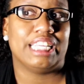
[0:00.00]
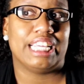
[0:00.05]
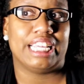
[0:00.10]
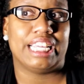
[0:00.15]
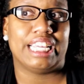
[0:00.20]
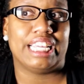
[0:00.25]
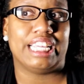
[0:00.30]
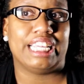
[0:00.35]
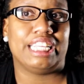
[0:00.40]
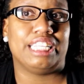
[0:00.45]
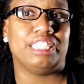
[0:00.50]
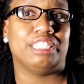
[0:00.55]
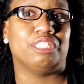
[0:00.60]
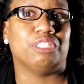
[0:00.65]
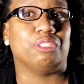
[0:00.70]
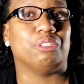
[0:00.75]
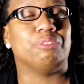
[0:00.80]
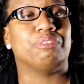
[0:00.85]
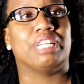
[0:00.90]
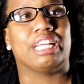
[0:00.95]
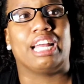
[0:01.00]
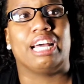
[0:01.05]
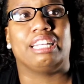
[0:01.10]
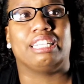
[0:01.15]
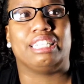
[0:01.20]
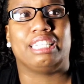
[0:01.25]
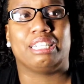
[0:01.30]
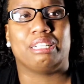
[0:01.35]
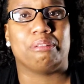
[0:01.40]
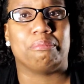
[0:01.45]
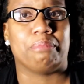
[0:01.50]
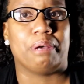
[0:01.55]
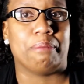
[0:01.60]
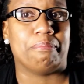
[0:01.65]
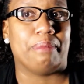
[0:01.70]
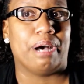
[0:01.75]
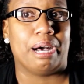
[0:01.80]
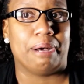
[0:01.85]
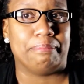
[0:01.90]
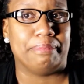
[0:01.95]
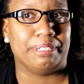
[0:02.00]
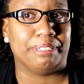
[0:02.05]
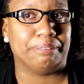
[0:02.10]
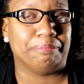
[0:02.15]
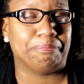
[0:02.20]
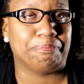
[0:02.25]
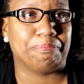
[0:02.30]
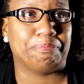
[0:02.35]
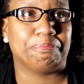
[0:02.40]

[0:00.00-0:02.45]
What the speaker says: He knew that I needed my mama.